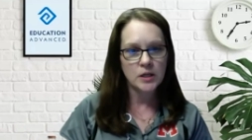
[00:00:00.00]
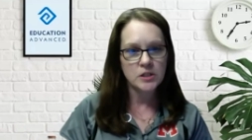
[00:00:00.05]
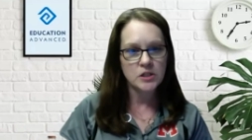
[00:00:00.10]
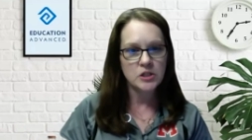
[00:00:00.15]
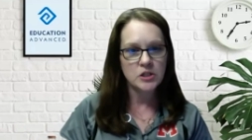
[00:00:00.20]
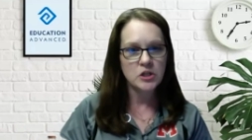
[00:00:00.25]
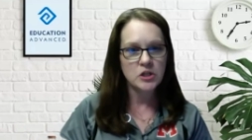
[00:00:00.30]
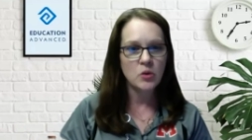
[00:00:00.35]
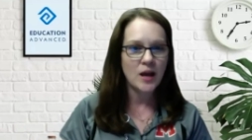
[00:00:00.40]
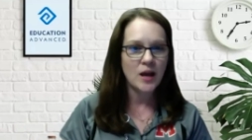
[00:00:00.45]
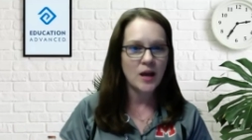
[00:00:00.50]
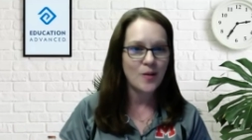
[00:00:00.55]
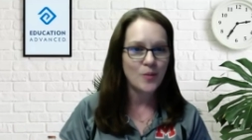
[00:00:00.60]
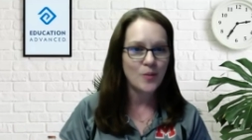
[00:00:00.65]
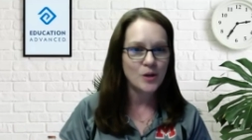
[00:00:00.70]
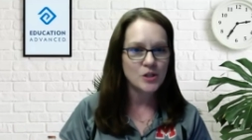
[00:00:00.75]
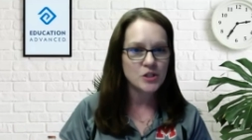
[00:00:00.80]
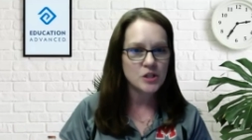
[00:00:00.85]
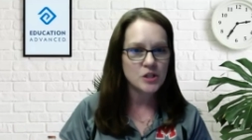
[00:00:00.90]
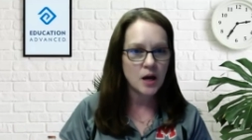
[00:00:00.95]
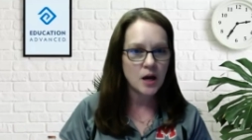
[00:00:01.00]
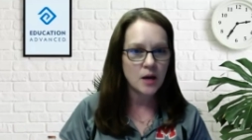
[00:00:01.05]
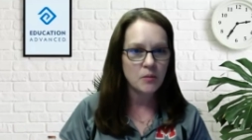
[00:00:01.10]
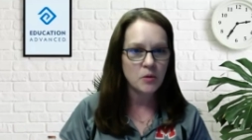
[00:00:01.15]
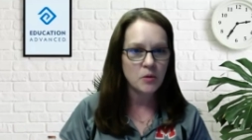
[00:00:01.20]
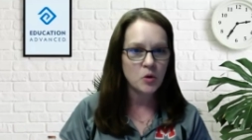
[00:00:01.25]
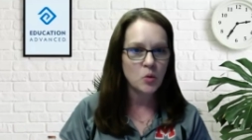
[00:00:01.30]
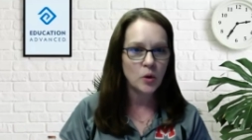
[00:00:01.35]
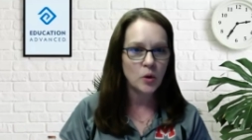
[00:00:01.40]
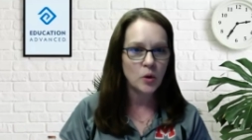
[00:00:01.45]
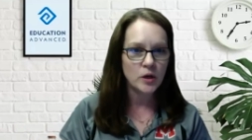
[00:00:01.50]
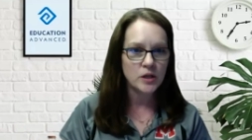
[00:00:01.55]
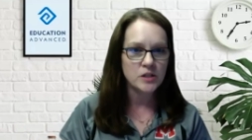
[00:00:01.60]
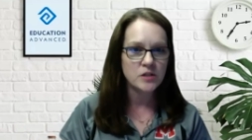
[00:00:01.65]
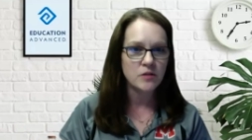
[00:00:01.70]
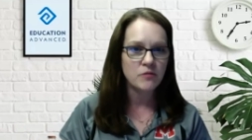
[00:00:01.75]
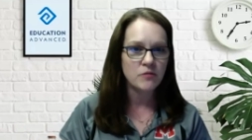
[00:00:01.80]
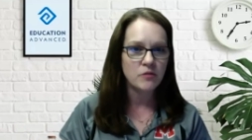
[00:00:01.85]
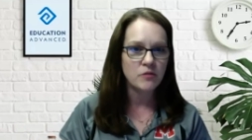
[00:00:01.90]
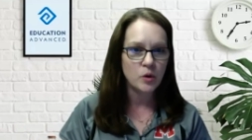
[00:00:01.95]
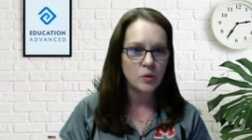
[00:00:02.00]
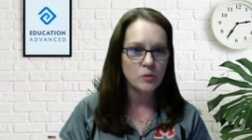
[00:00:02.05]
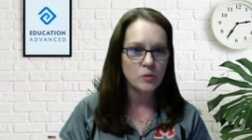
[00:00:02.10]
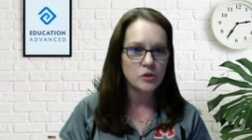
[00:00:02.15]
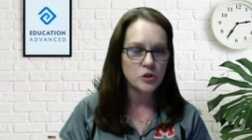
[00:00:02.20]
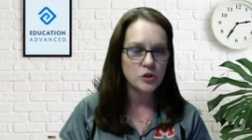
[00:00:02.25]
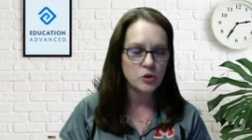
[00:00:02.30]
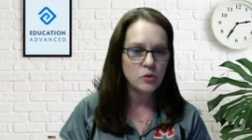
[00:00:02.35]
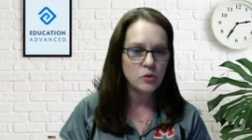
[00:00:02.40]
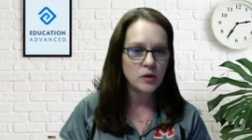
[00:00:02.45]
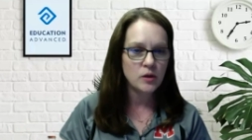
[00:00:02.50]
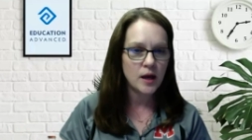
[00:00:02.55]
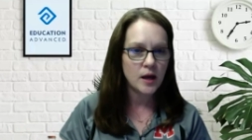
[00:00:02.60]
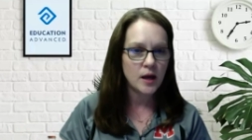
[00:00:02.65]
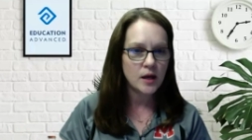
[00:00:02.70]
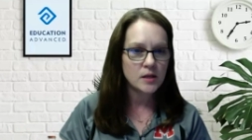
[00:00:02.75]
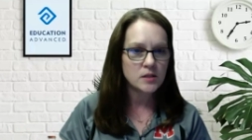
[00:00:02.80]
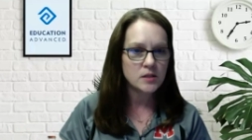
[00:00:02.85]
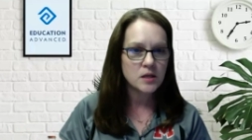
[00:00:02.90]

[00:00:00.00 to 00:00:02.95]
to do and how much time you want to devote to that.